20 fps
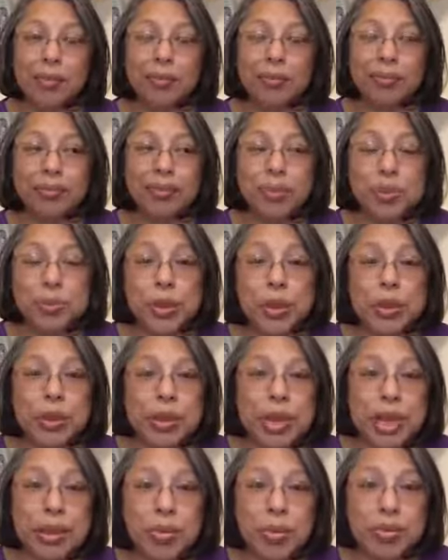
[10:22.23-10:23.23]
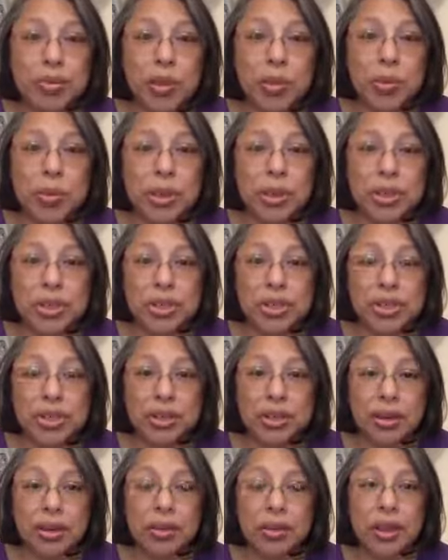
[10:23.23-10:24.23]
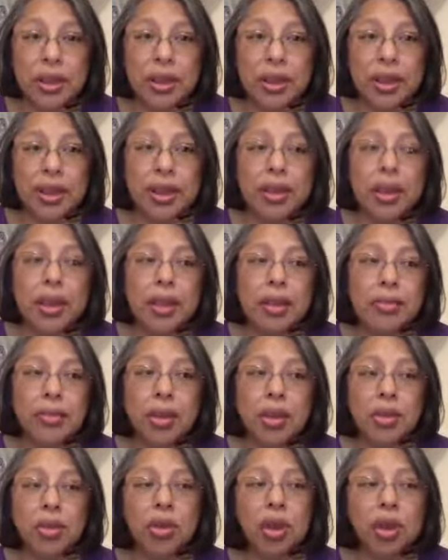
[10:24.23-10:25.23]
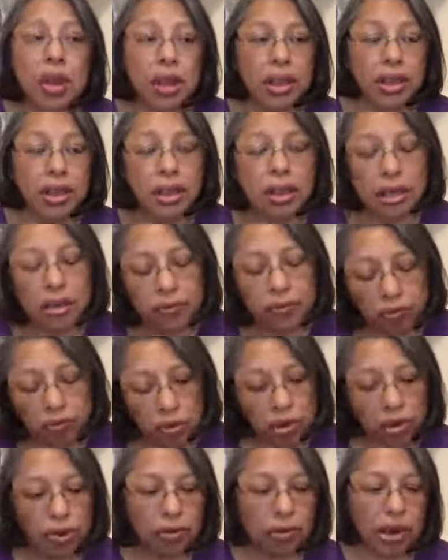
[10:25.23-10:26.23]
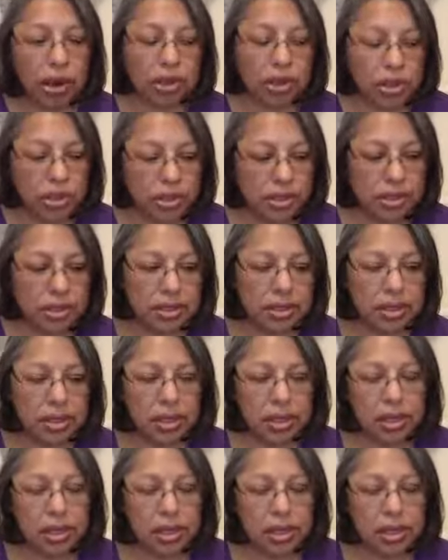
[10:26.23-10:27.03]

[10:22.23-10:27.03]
spirit name if you wish, okay? But you're calling it in 4 directions.